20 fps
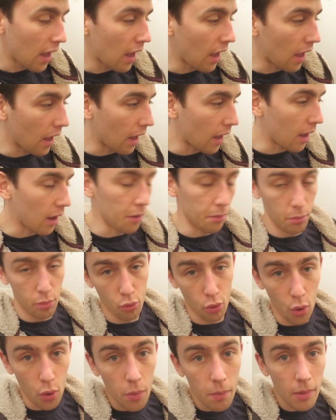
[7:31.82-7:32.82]
A
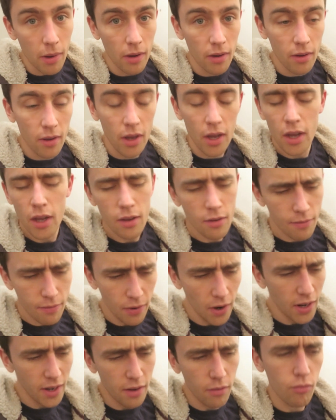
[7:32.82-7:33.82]
broom. I
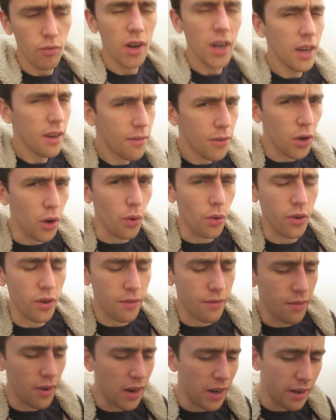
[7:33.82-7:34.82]
find it really difficult
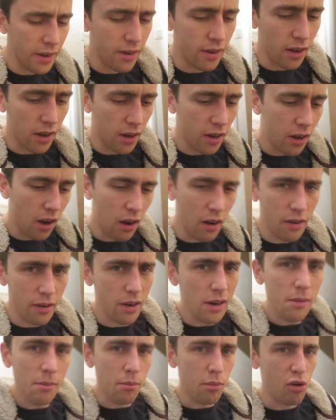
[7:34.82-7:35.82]
to find a
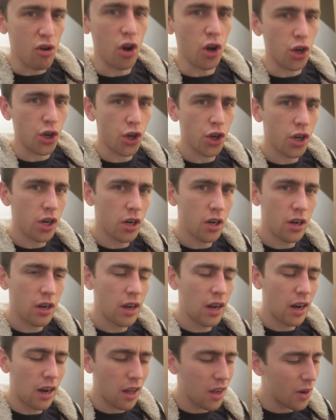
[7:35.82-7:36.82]
garden brush.
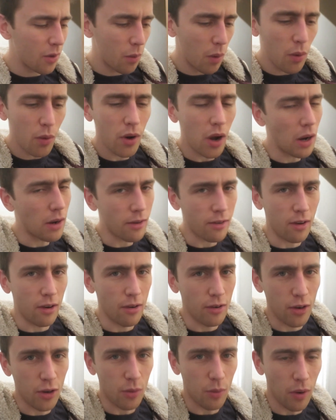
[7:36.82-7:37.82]
Like, Wilco's
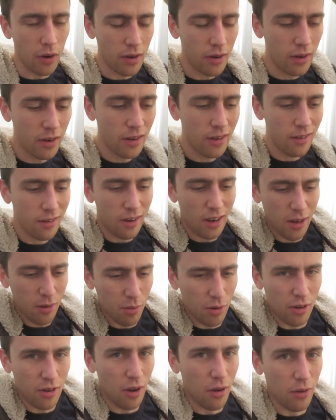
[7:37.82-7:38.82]
don't do one.
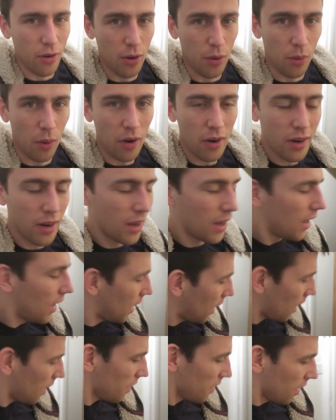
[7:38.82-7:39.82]
Sainsbury's don't do one.
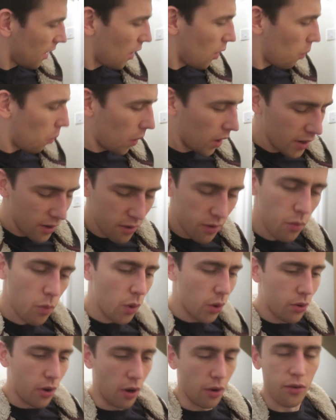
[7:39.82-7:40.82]
Like, why doesn't
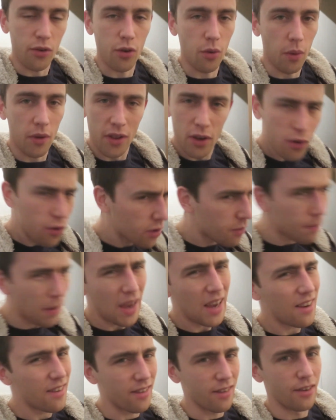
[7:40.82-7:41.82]
Wilco's do one? They do
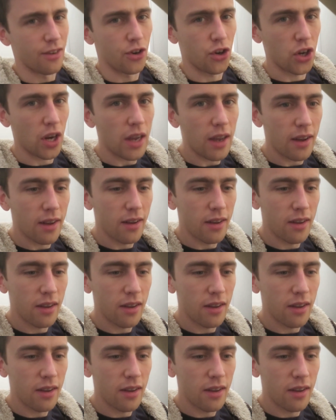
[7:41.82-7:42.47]
spades and shit.